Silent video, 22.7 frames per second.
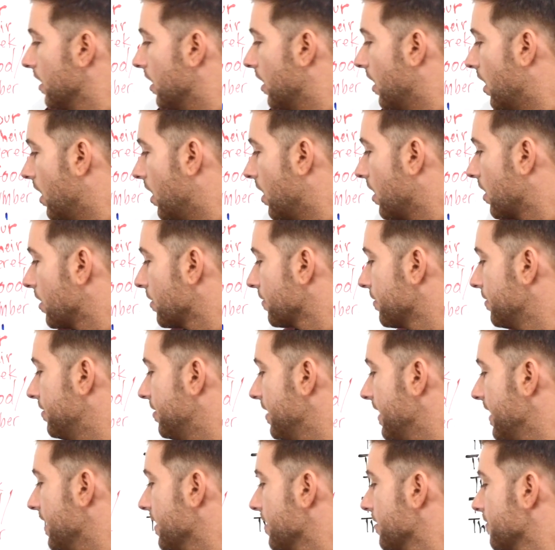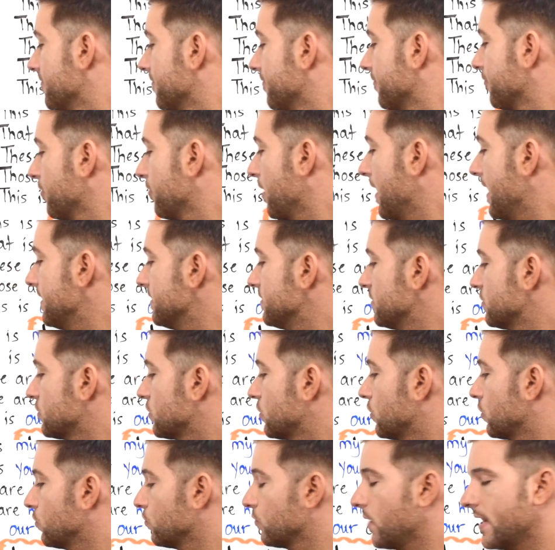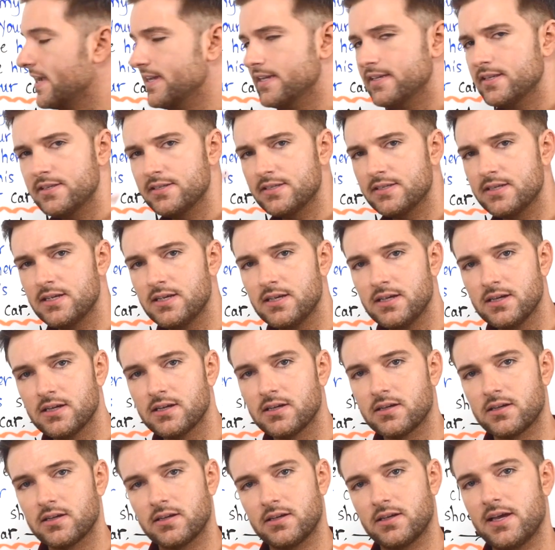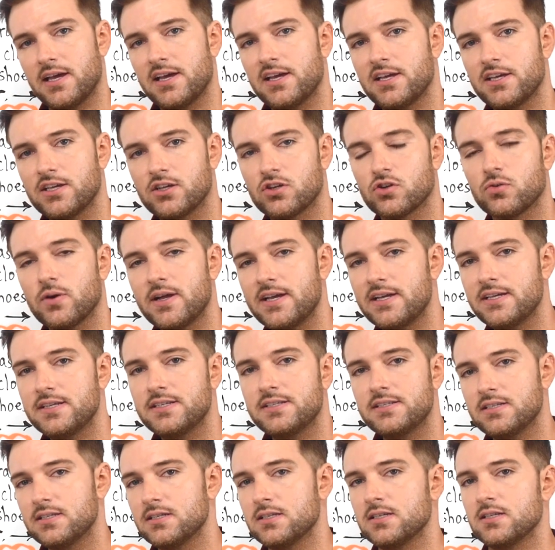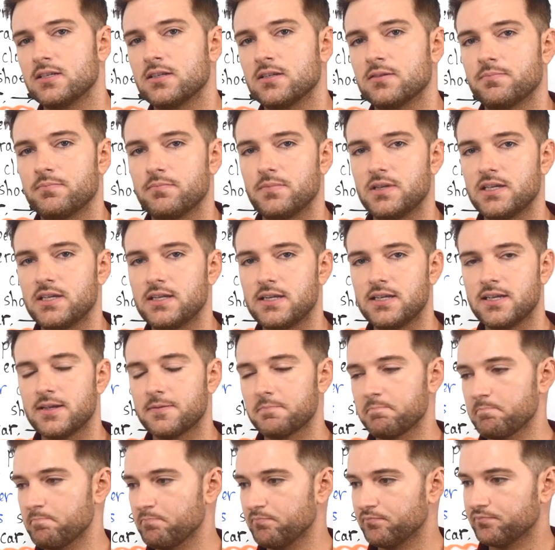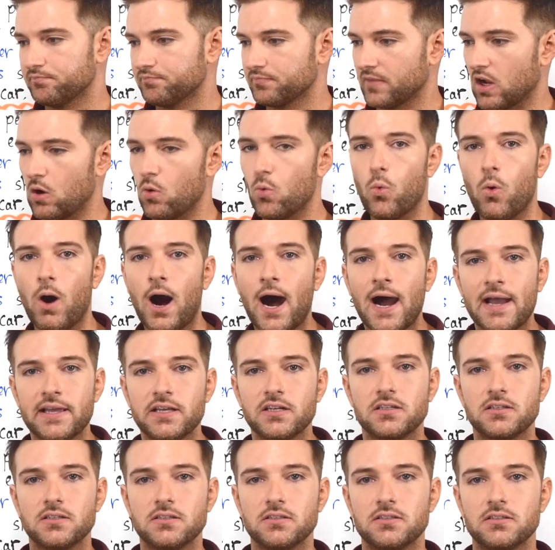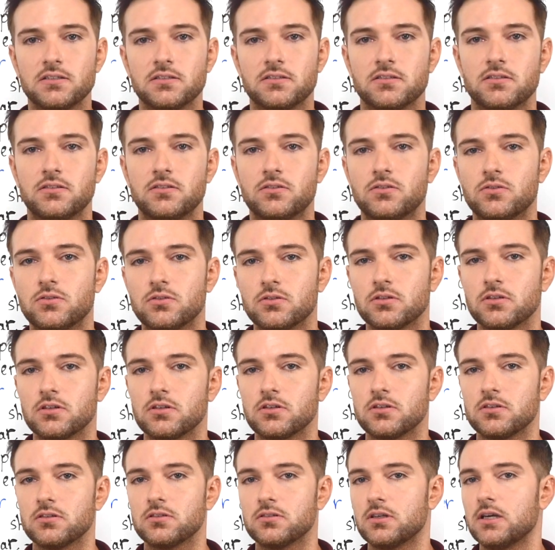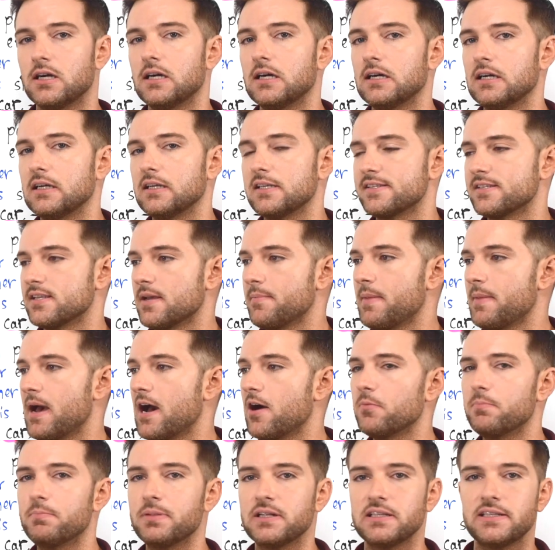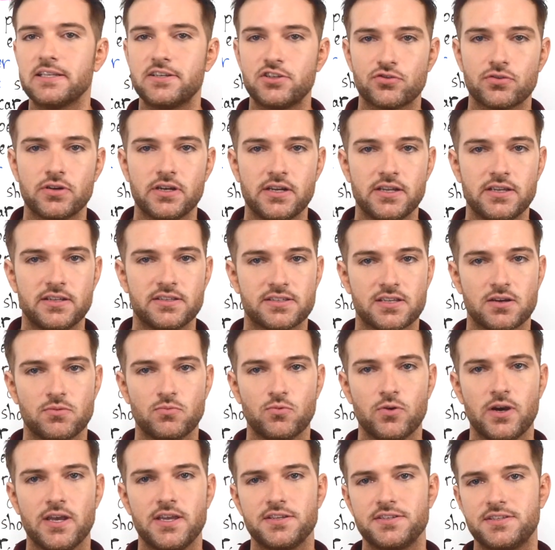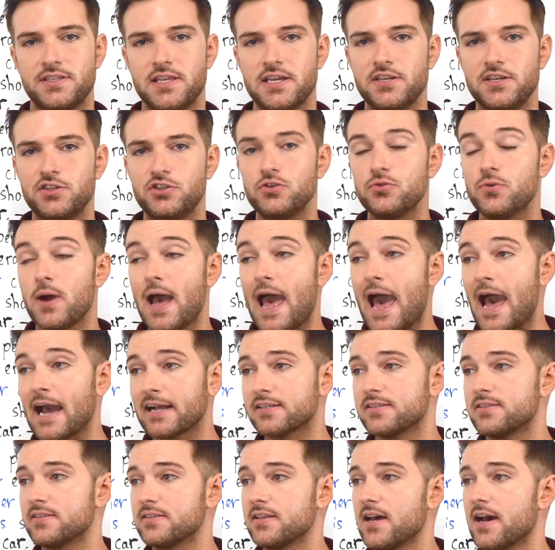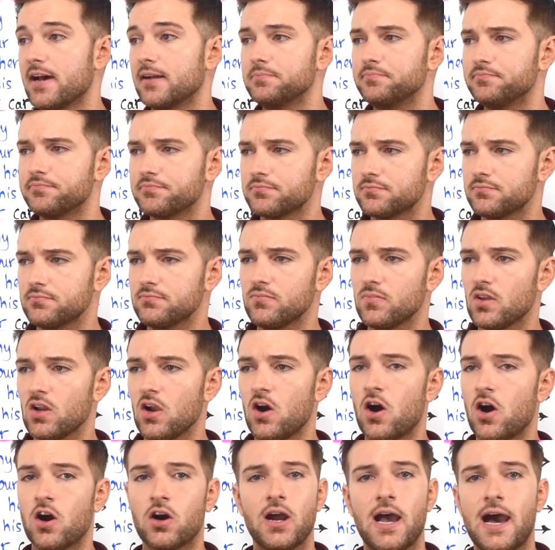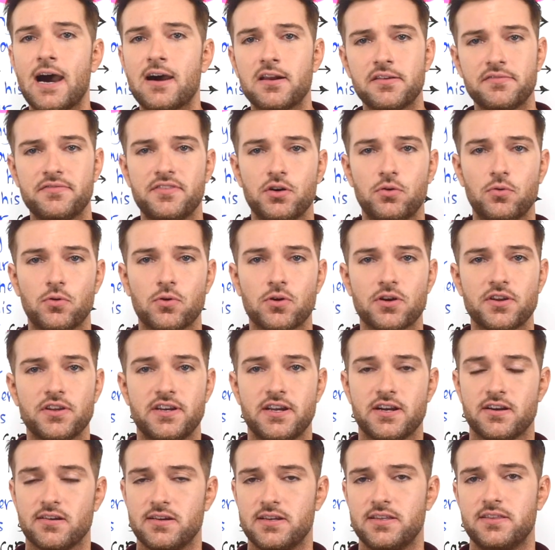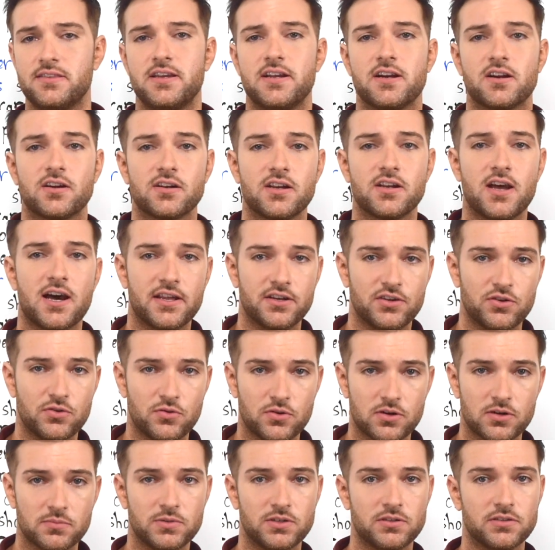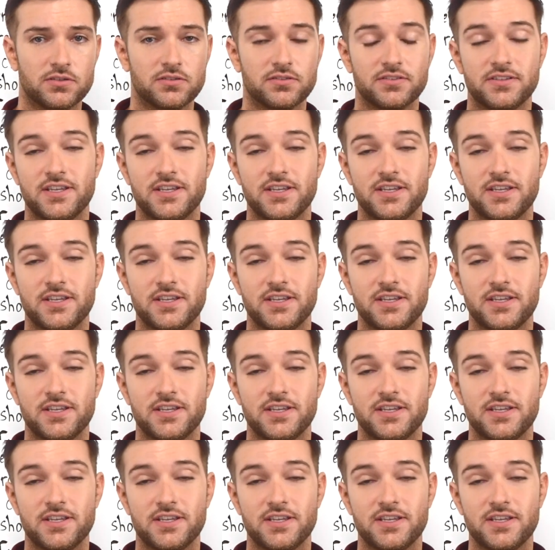Are their friends crazy? Okay, crazy meaning wild or somehow belligerent in some ways. They do acts that are out of the ordinary. They are not normal.